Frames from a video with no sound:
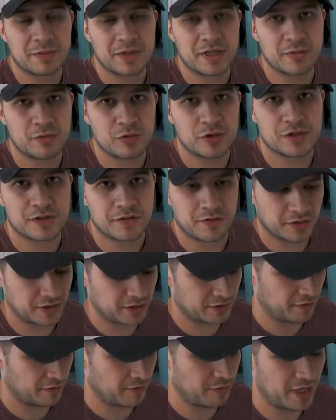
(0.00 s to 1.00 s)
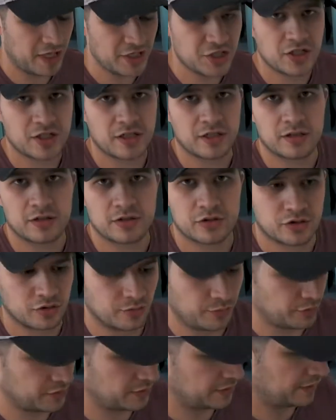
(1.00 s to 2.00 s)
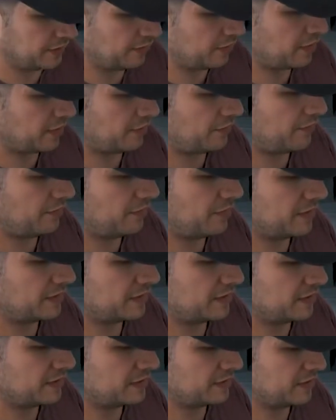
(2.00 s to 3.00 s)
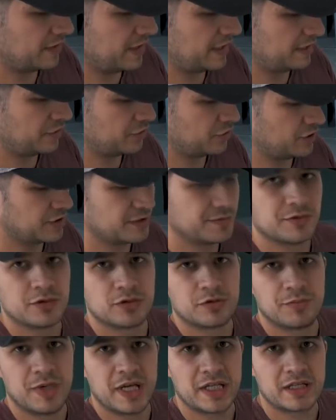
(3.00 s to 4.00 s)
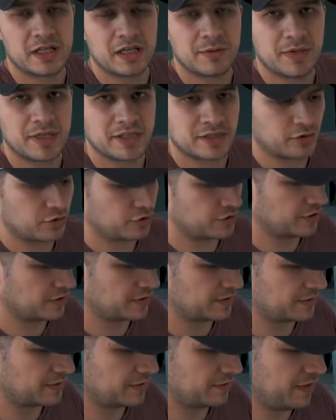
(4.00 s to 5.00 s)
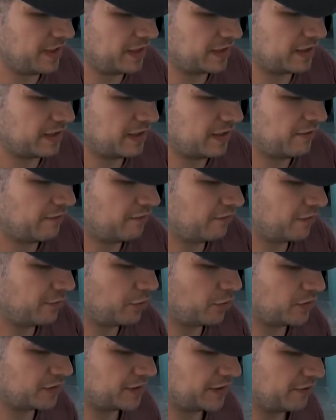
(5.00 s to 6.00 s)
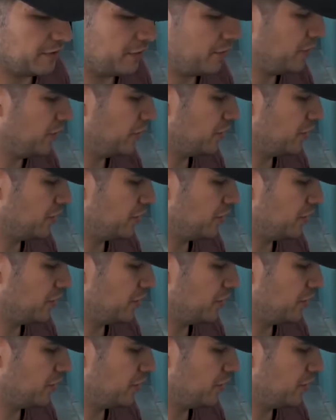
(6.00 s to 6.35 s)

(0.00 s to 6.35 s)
Now you see the main advantage of using a rubber bowl cut in half to mix the paste